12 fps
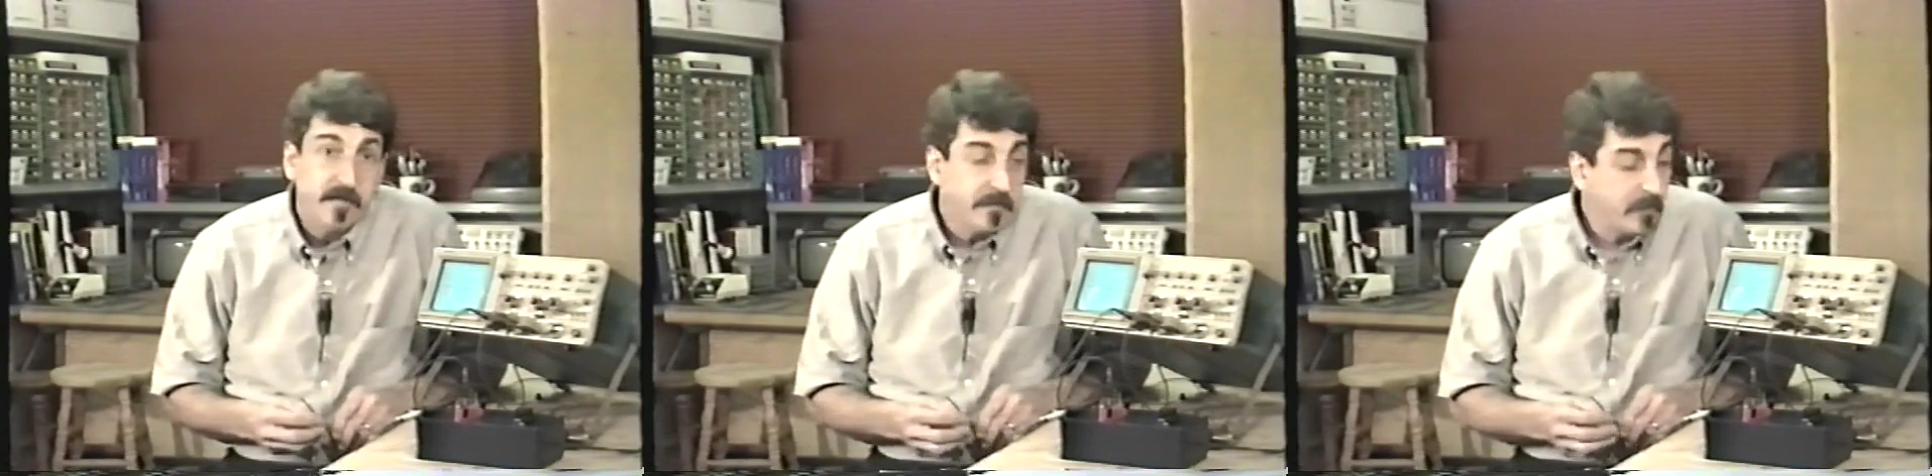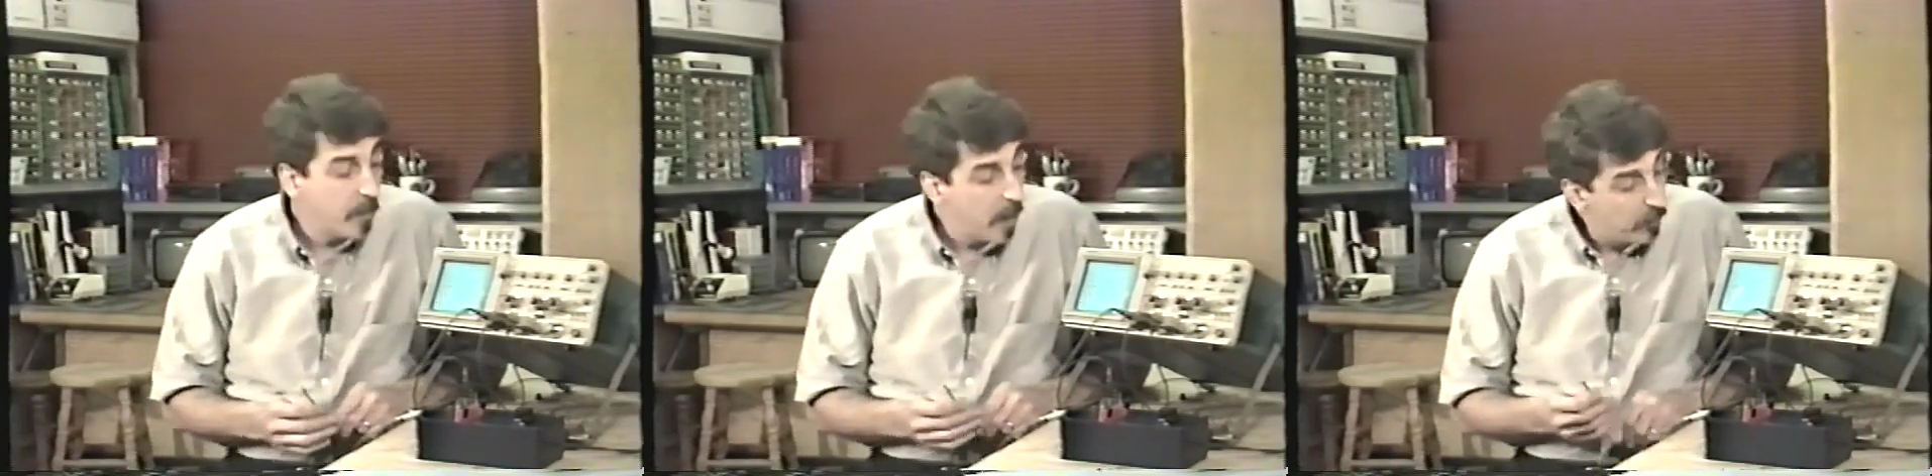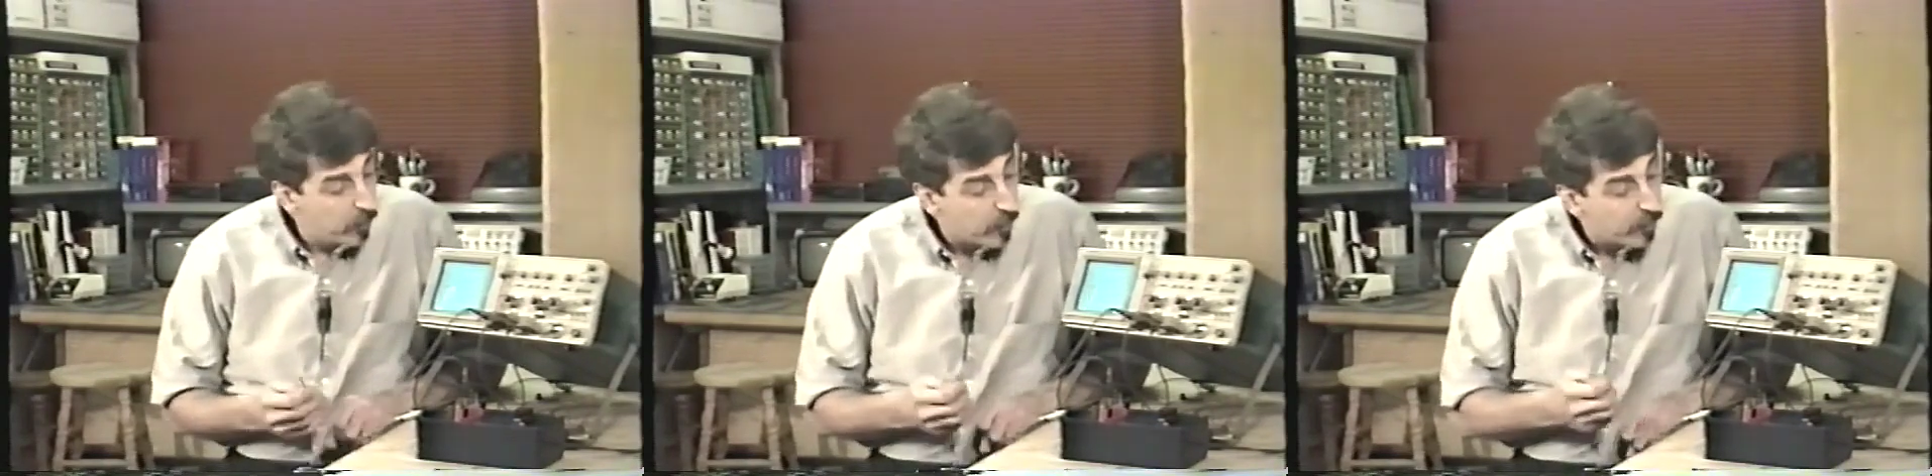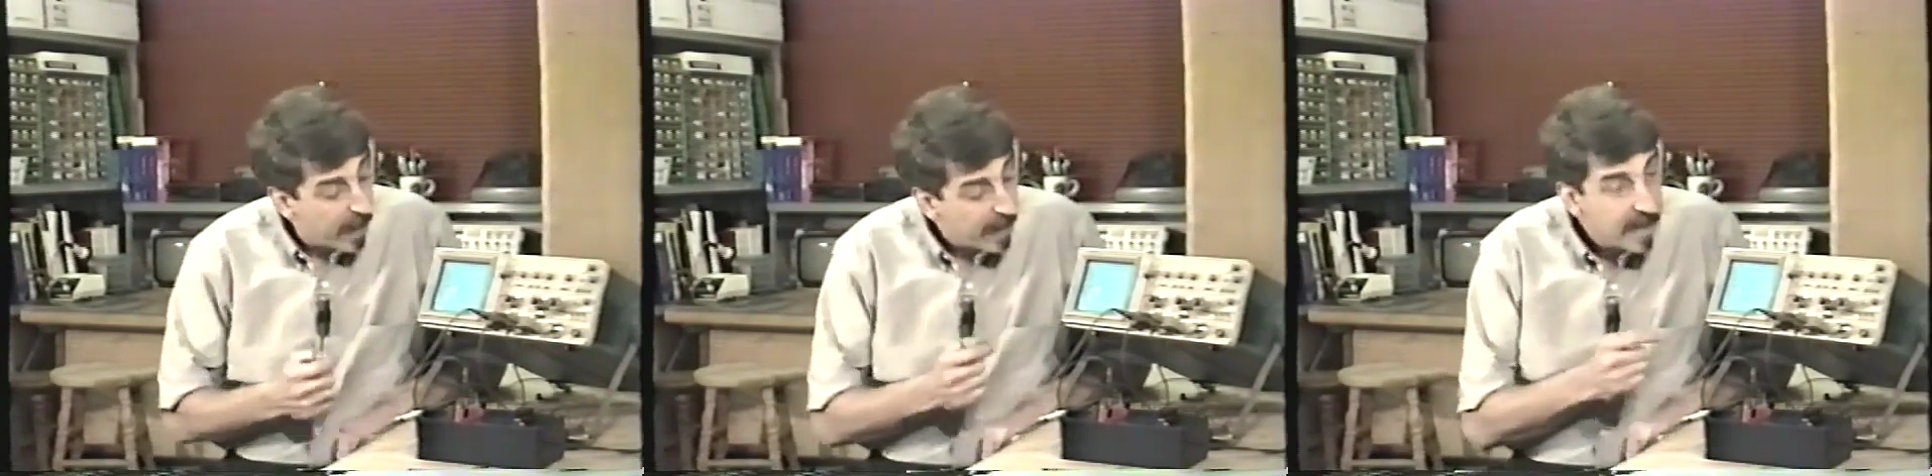And
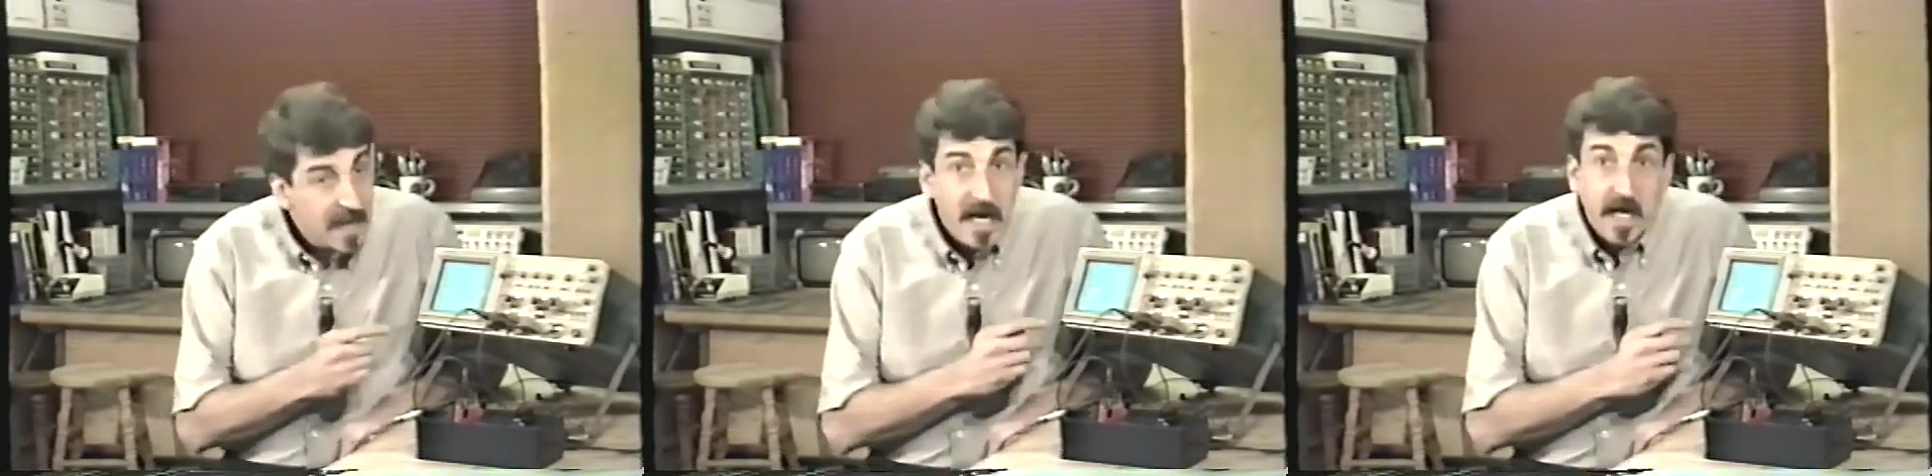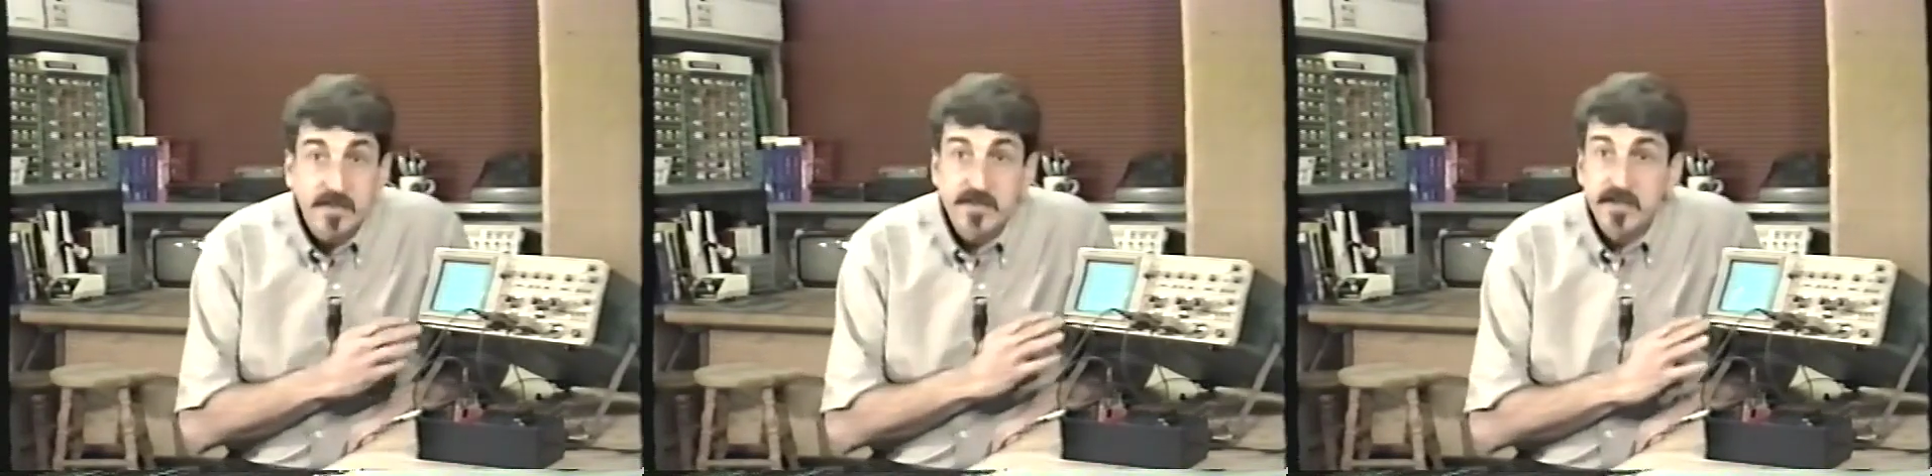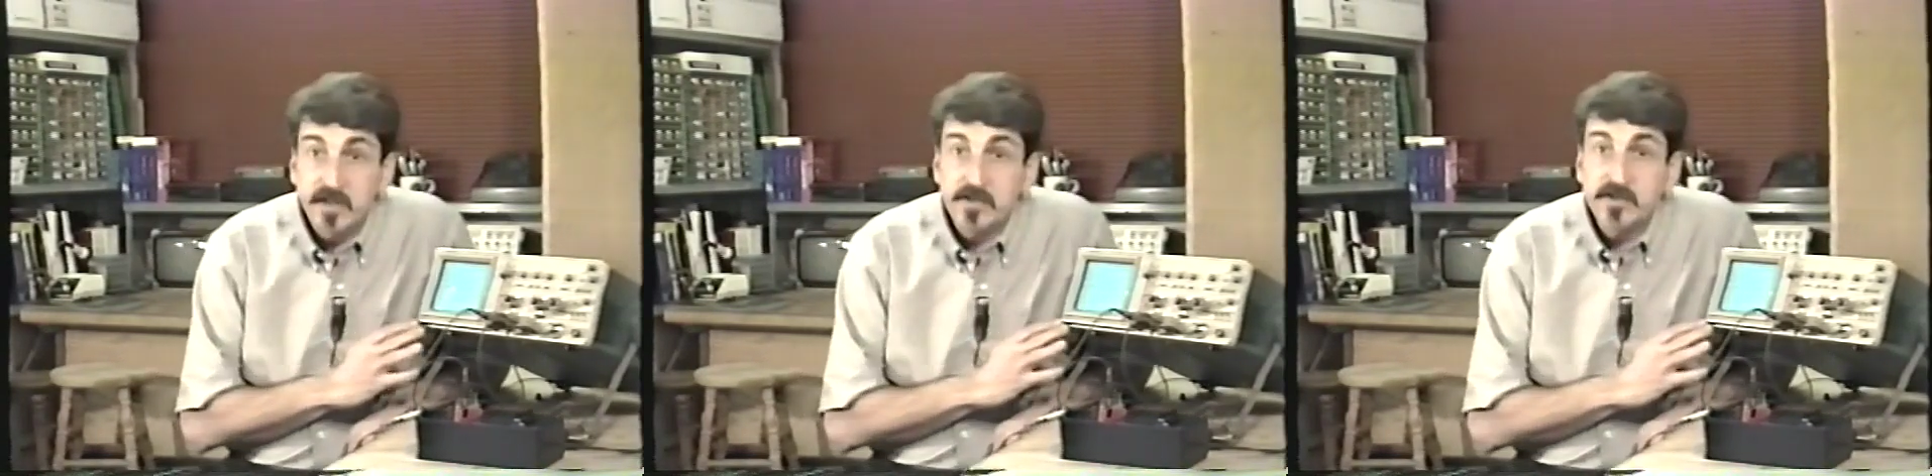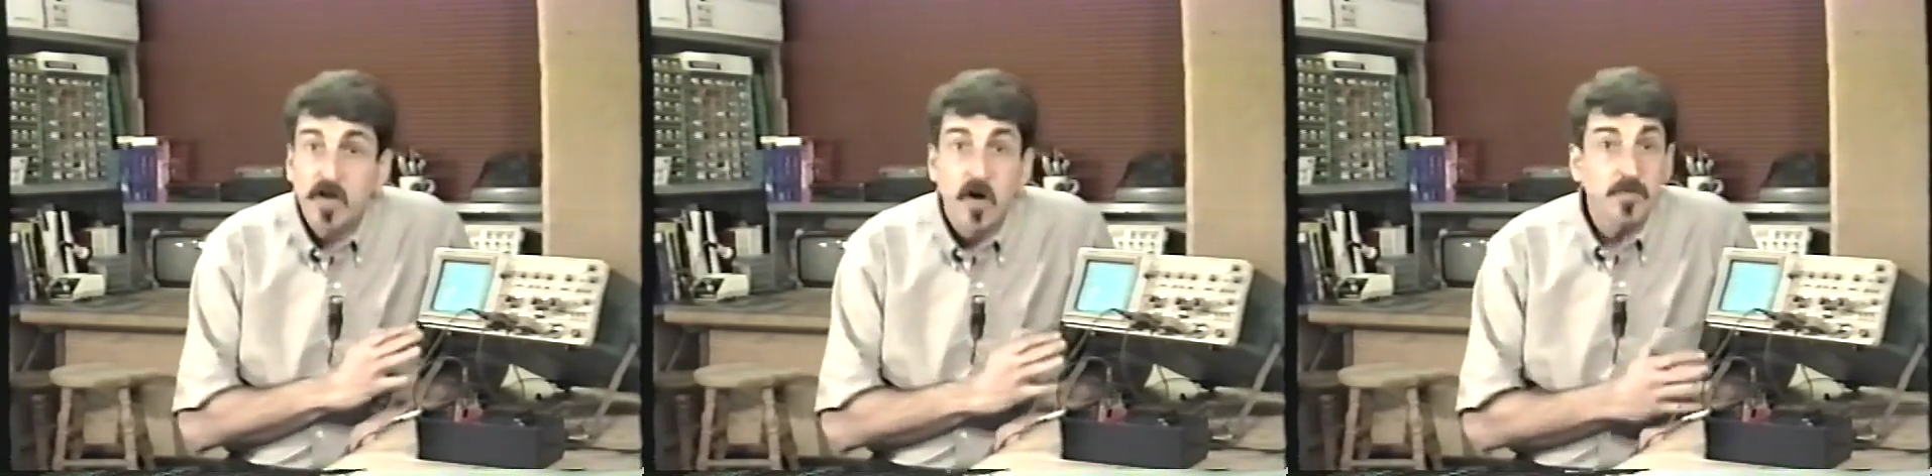remember that
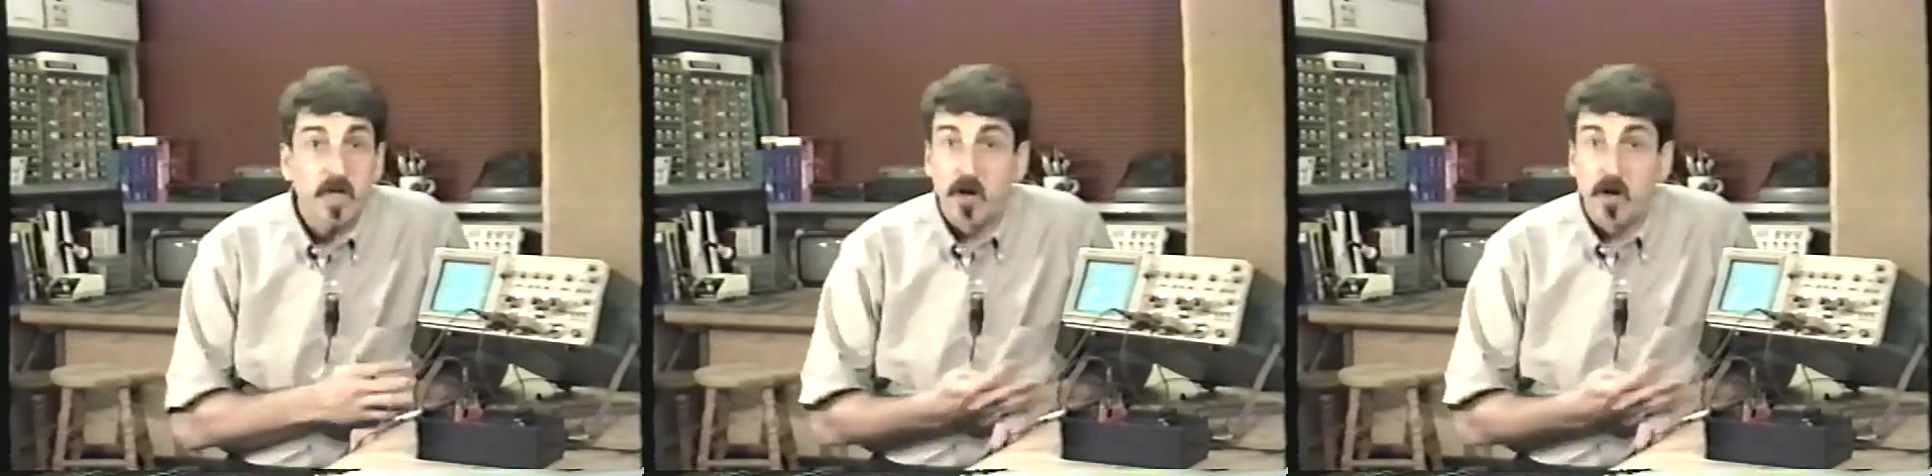oscilloscopes